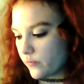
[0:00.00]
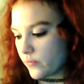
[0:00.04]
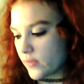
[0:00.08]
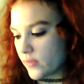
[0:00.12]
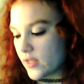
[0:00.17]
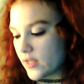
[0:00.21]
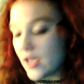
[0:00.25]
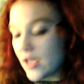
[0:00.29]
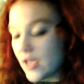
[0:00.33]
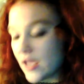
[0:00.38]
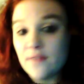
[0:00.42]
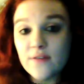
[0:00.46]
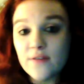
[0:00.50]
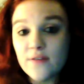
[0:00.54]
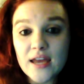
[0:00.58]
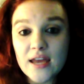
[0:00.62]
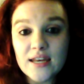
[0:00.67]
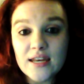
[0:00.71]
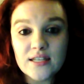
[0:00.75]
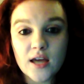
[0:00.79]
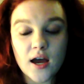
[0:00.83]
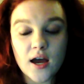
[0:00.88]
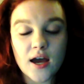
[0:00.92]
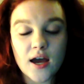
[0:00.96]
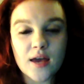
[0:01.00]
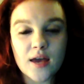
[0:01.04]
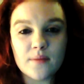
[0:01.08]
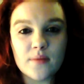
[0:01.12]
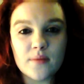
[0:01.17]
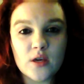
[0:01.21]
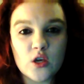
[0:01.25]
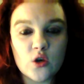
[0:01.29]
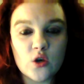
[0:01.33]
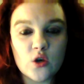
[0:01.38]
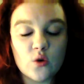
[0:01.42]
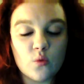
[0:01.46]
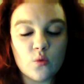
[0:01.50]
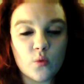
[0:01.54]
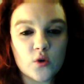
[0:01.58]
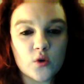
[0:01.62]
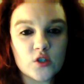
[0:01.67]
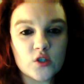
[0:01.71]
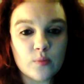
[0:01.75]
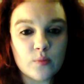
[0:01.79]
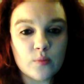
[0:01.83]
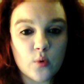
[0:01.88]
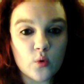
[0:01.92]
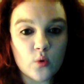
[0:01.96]
If at any time you want to
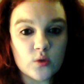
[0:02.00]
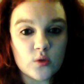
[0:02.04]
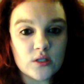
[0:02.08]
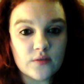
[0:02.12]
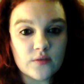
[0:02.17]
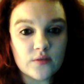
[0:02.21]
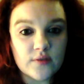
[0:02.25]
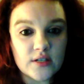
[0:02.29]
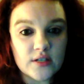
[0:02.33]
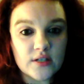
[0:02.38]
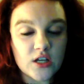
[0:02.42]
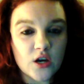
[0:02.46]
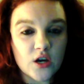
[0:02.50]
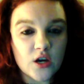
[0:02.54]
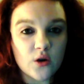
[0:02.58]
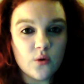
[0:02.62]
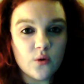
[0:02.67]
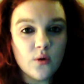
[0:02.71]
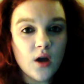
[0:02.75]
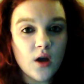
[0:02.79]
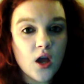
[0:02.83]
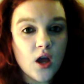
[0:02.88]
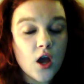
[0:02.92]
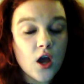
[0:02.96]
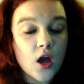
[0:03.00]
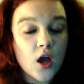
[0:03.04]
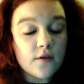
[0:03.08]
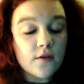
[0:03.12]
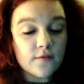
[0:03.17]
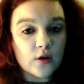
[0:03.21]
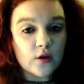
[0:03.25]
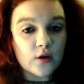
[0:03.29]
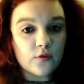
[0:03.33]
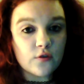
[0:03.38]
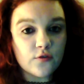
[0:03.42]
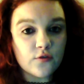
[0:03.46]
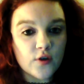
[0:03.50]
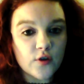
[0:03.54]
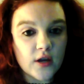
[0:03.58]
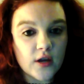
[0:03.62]
pause the video, feel free.